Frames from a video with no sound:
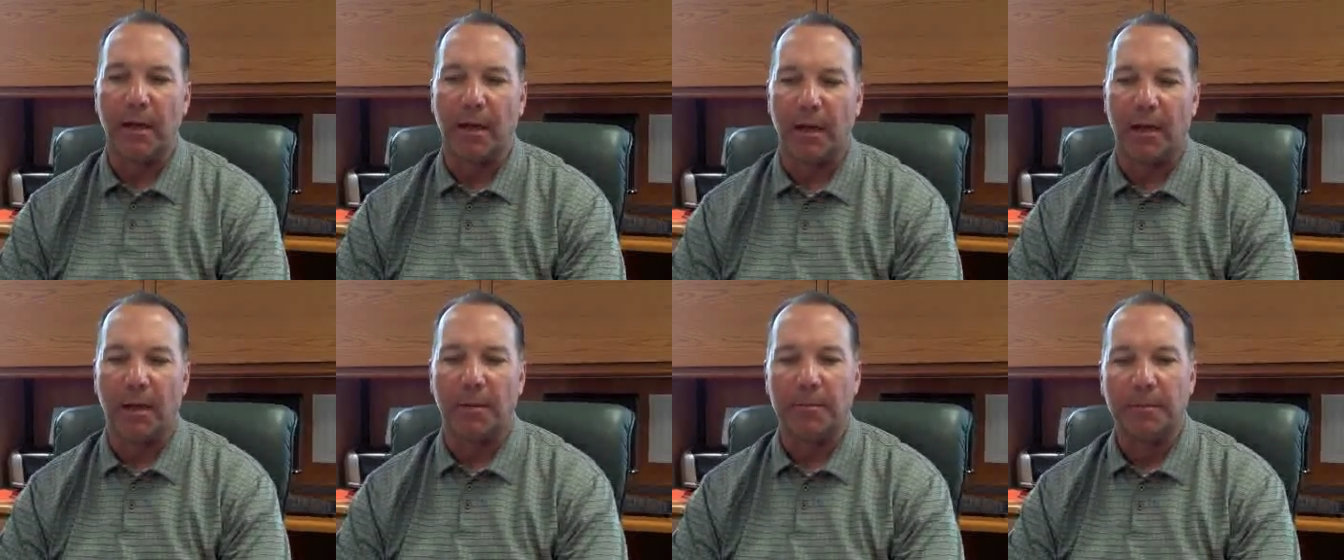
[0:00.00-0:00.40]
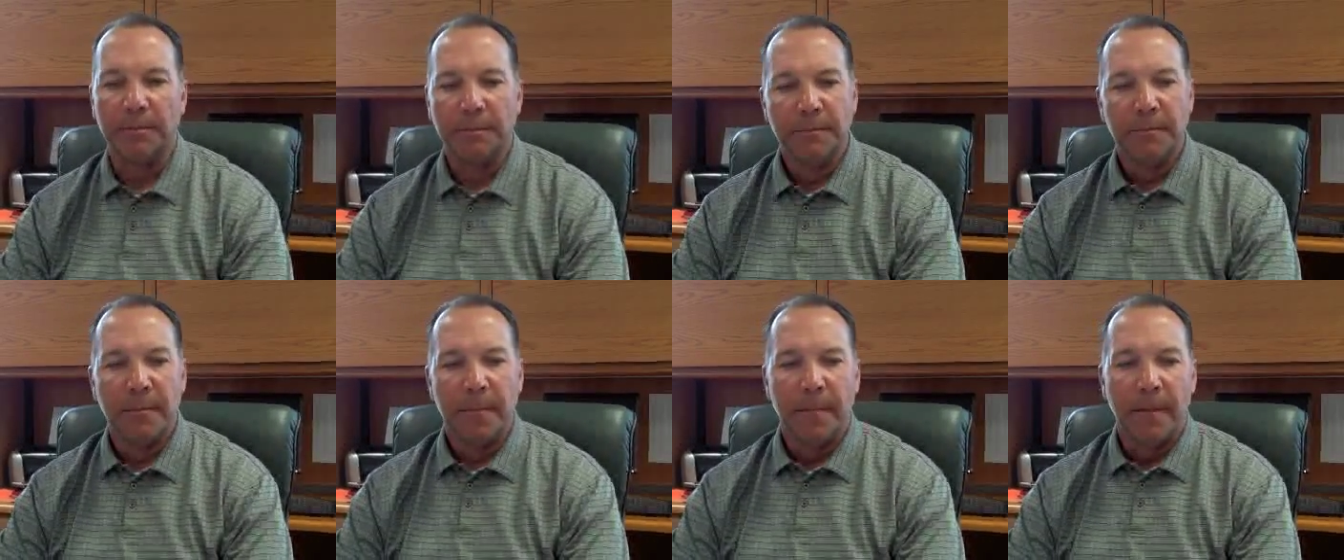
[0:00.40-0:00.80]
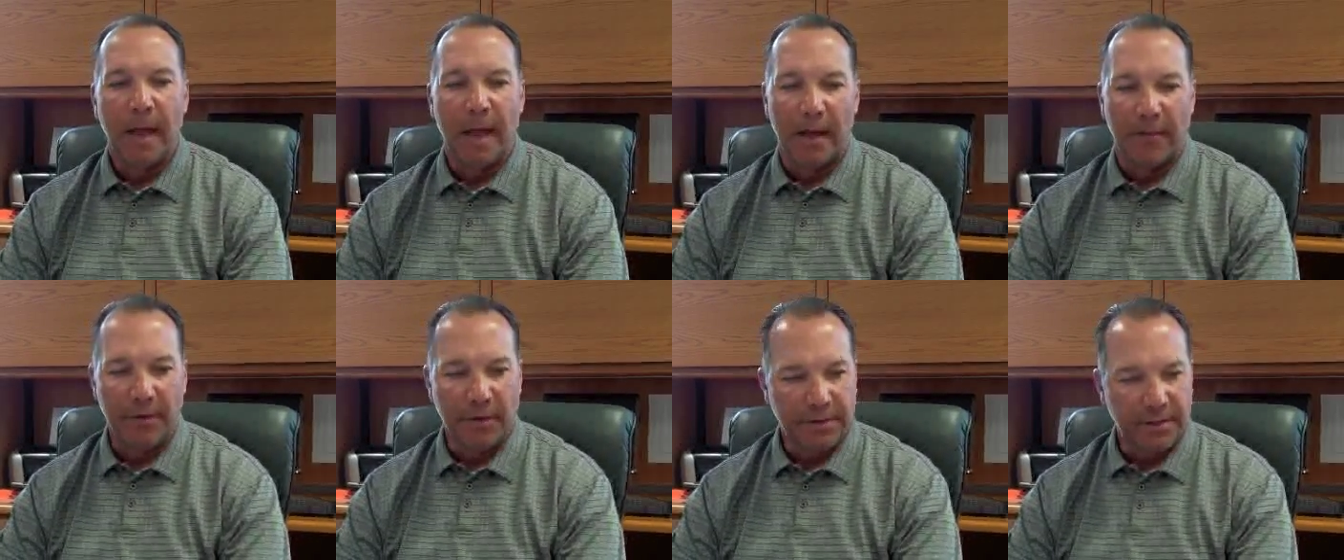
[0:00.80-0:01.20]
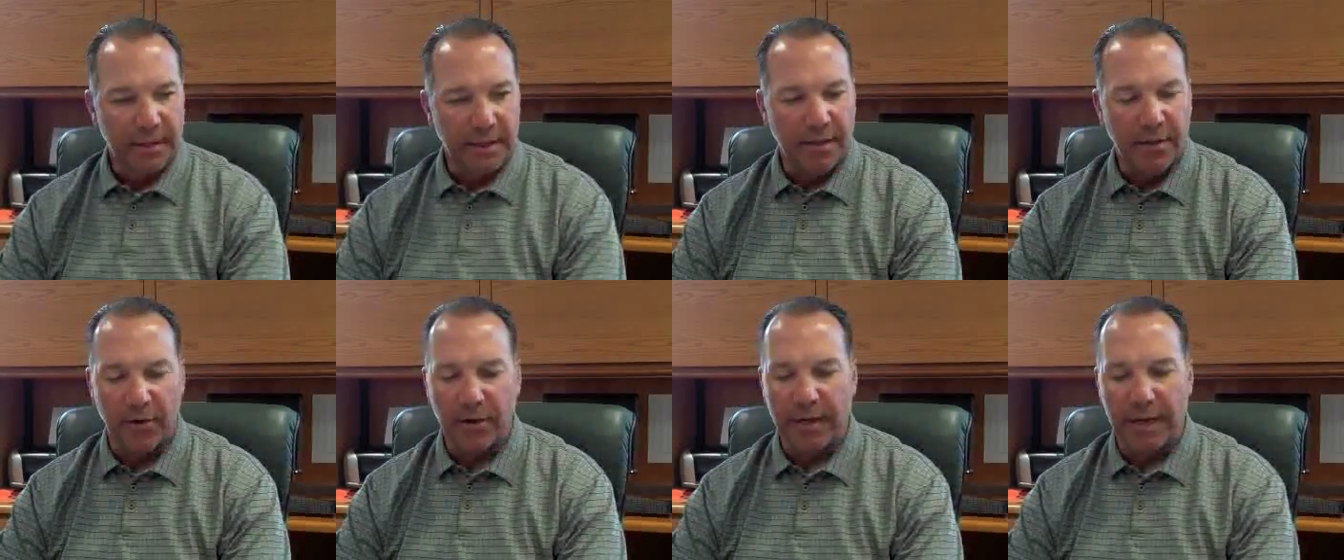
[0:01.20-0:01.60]
Um,
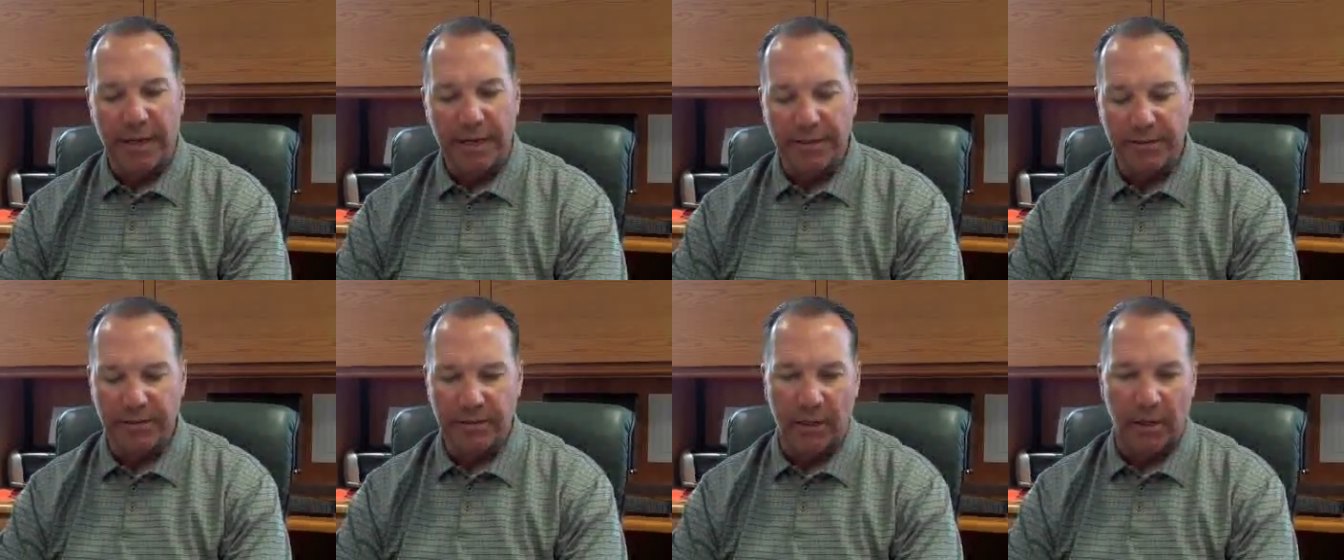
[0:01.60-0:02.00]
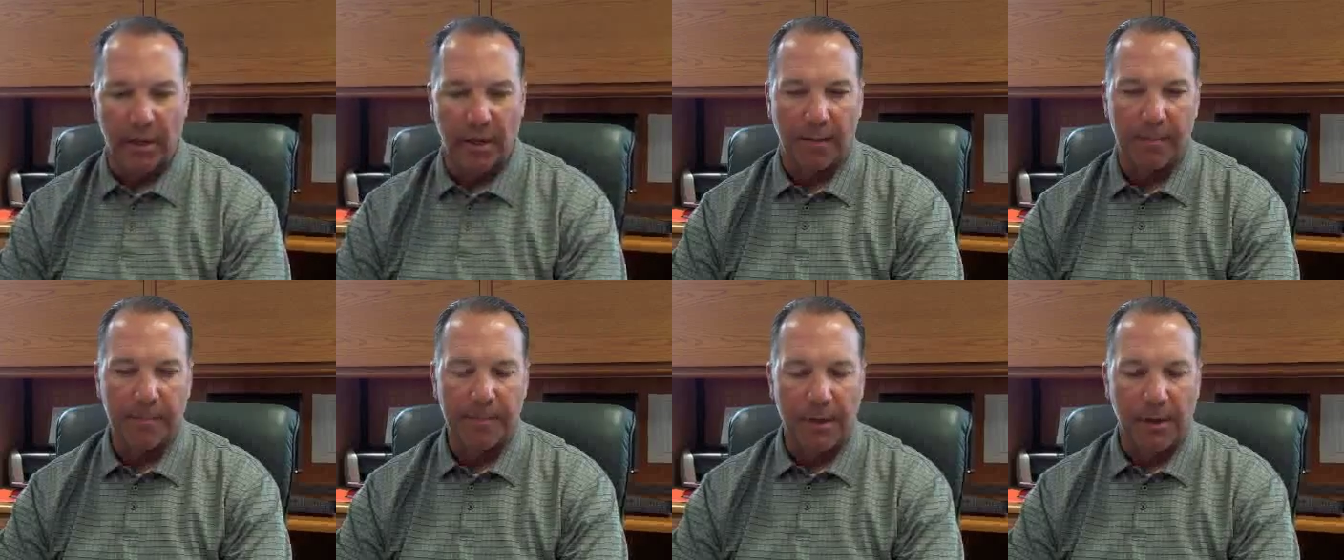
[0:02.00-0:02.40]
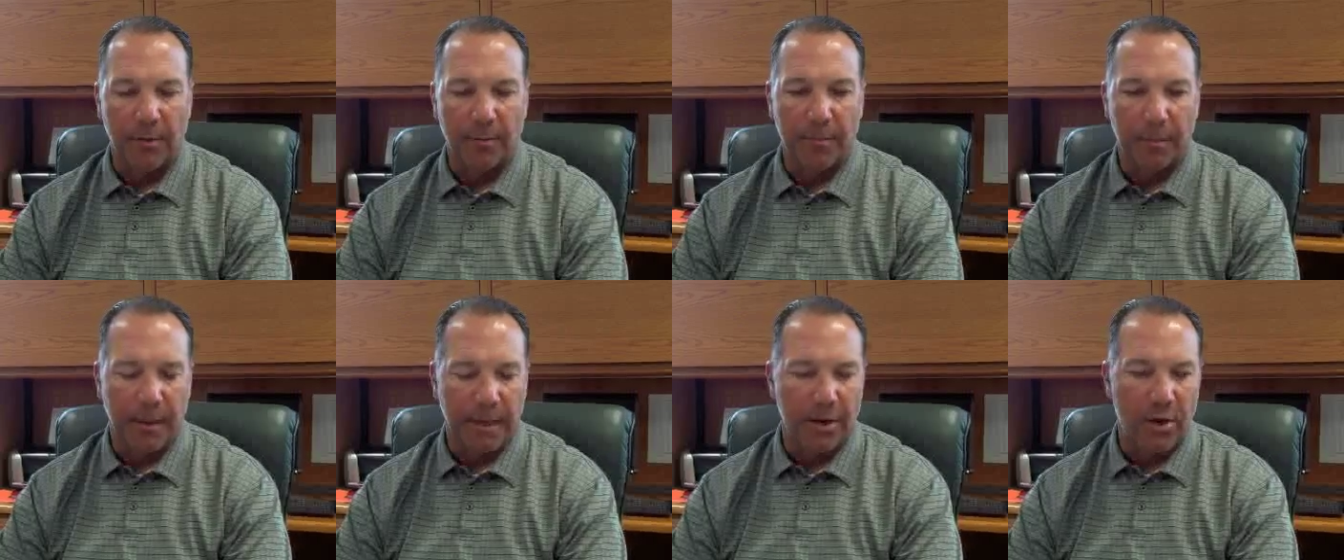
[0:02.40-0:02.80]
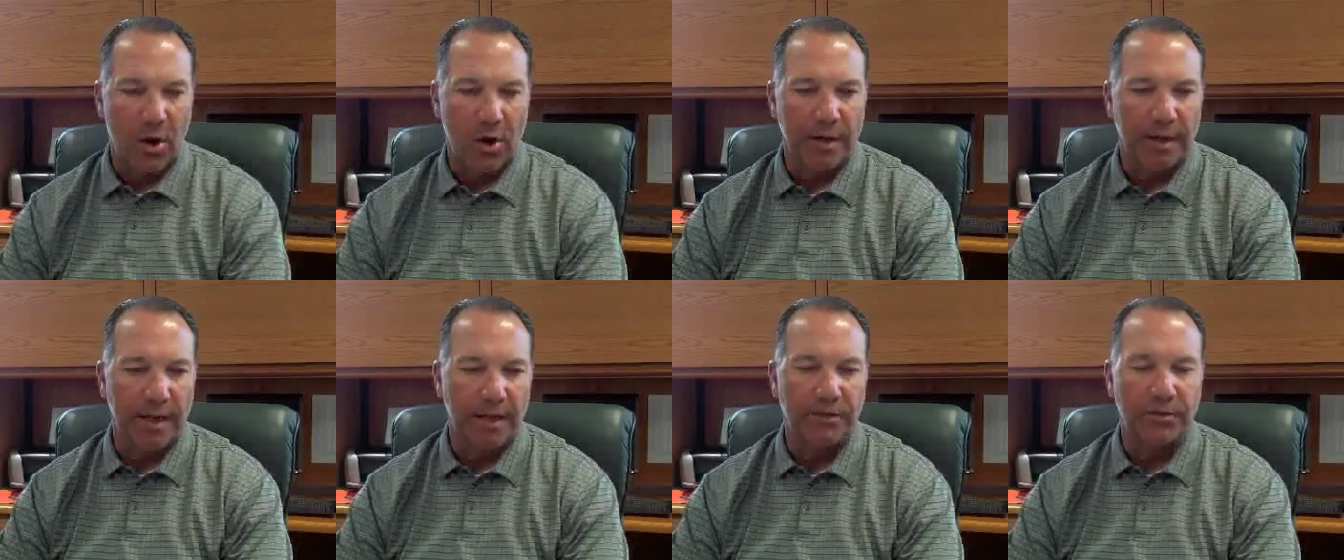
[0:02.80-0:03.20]
Obviously, their kids, uh, you know, playing
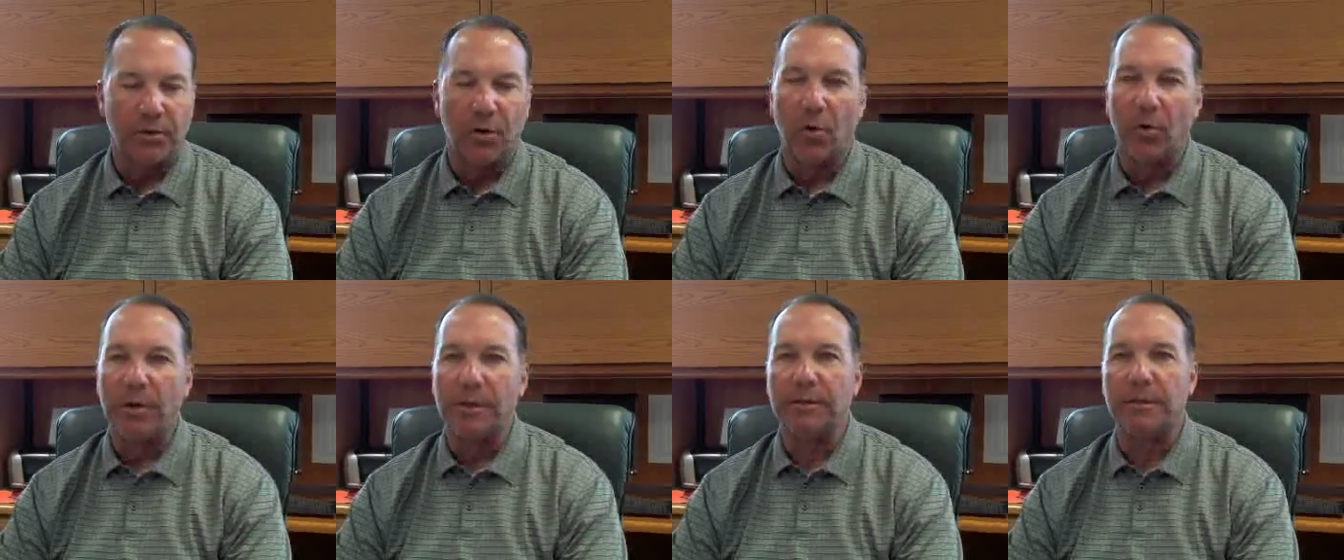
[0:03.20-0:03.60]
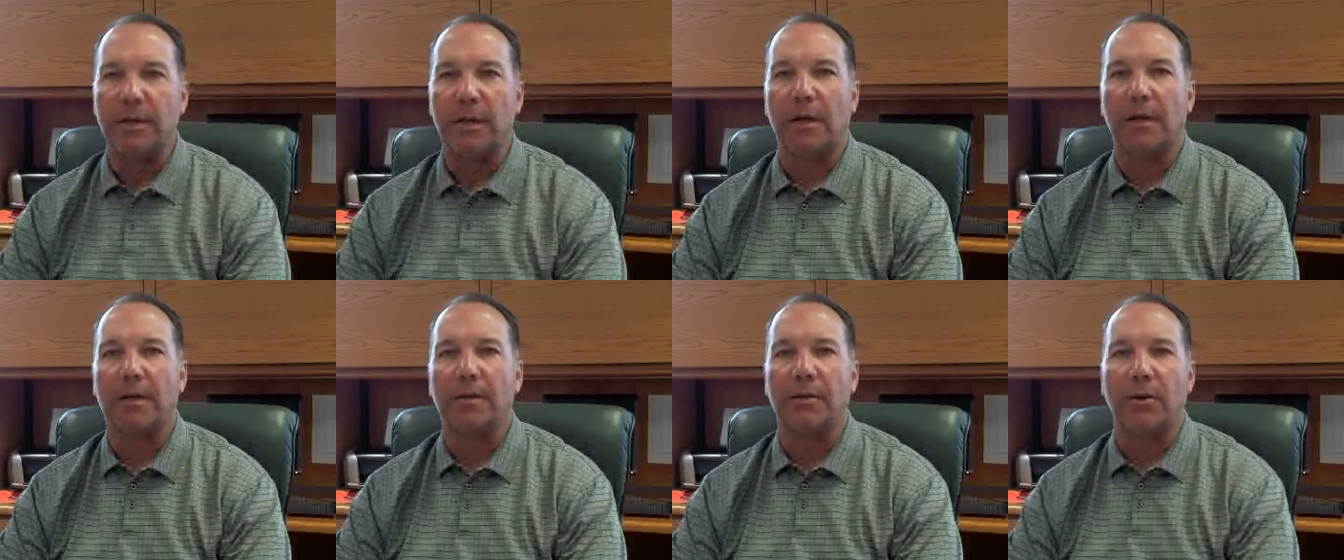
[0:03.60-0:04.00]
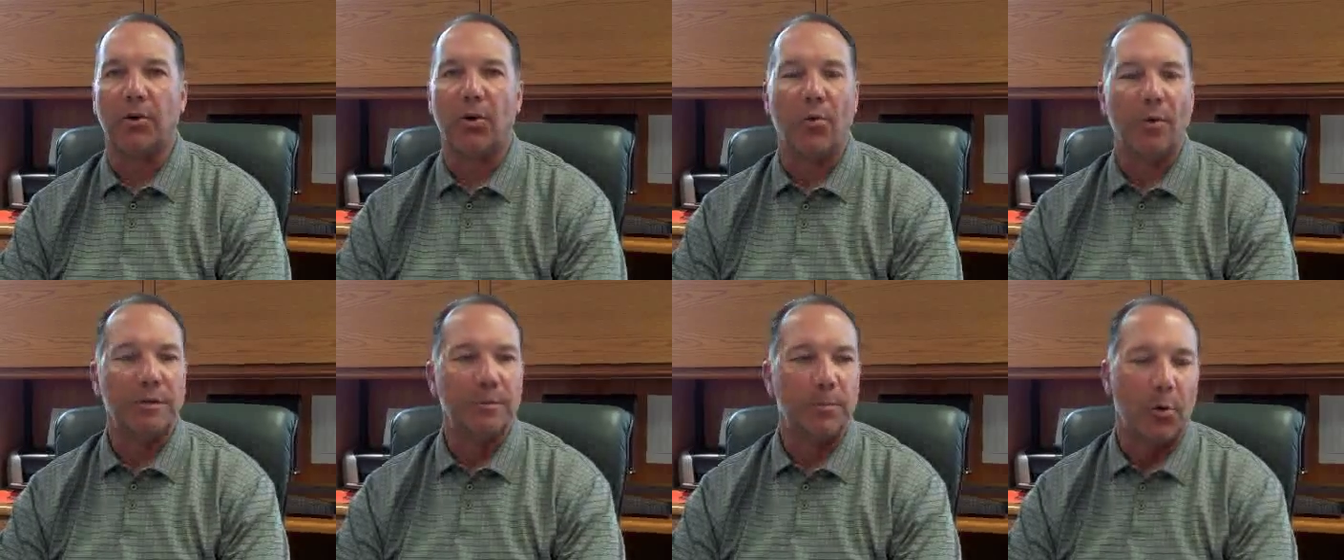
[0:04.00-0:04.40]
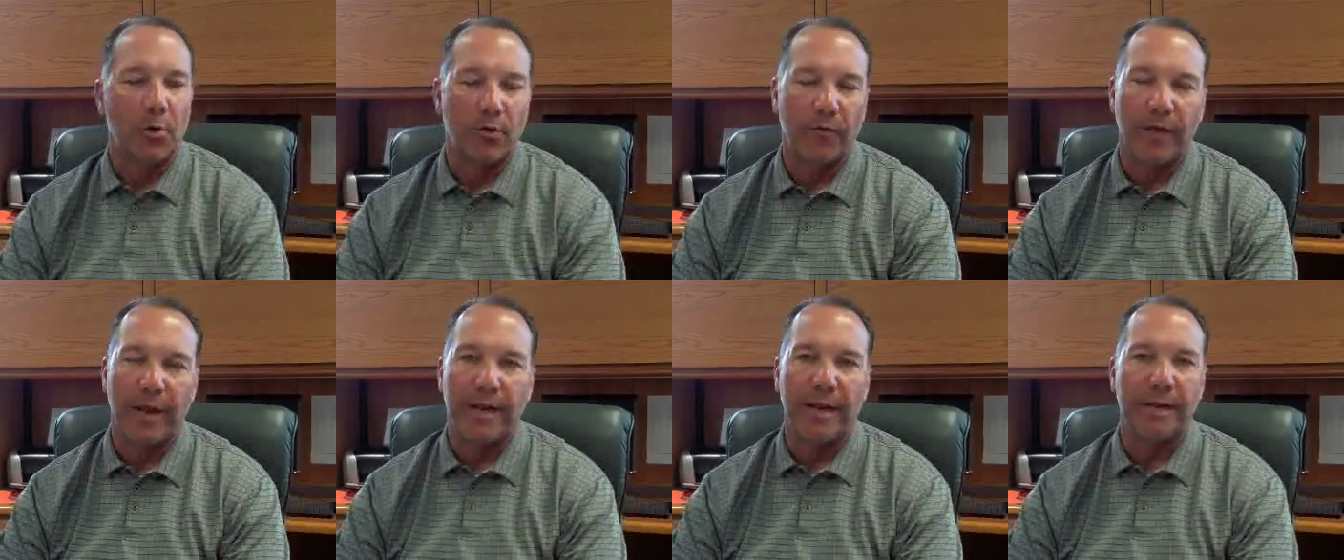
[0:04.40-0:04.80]
our kids are always uh, they're always
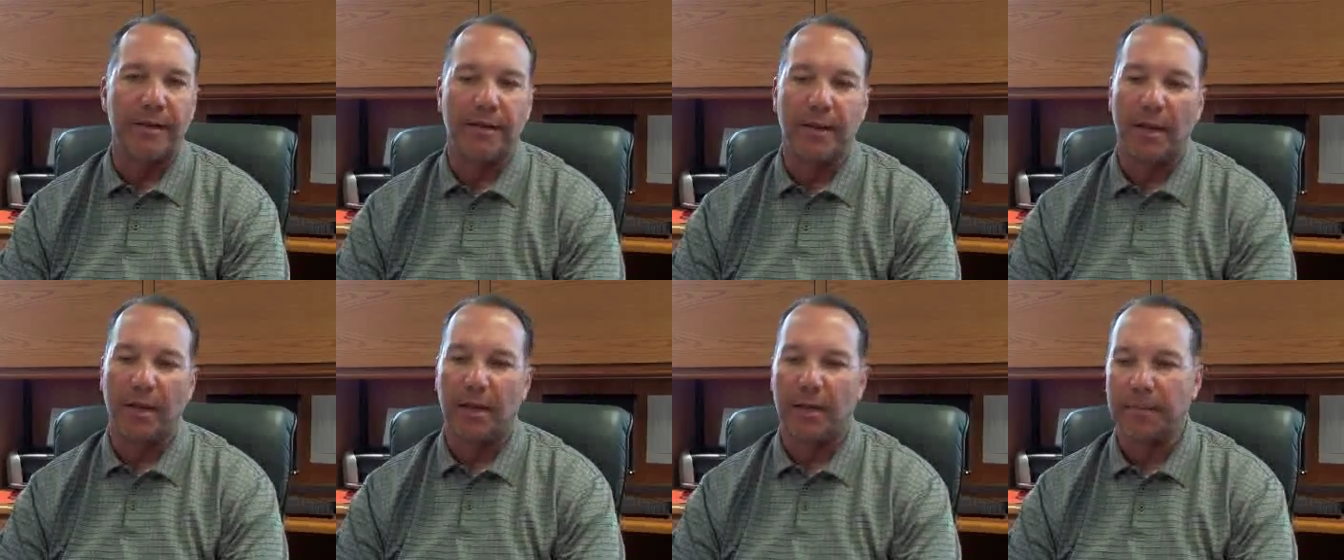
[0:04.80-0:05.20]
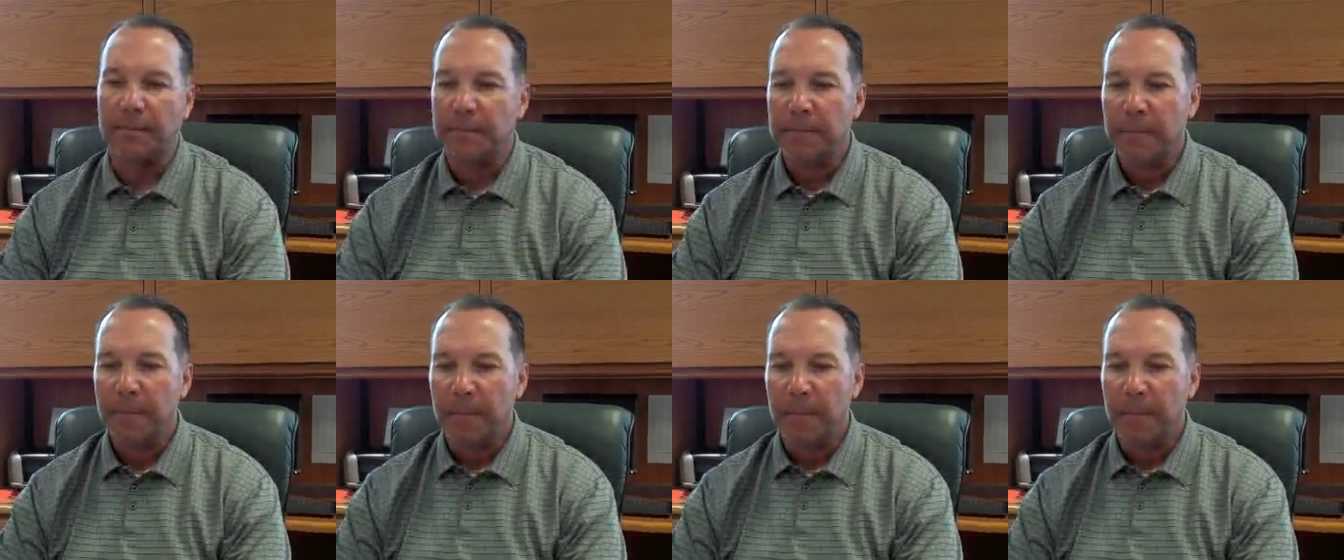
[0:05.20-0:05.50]
motivated. Uh,